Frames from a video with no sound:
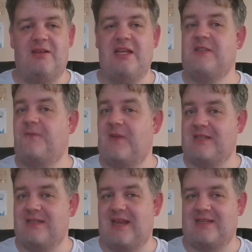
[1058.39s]
It's
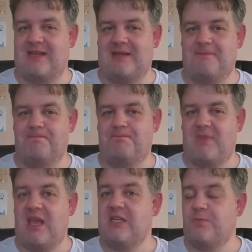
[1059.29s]
fascinating,
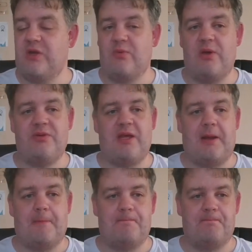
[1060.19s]
and it's pretty well done.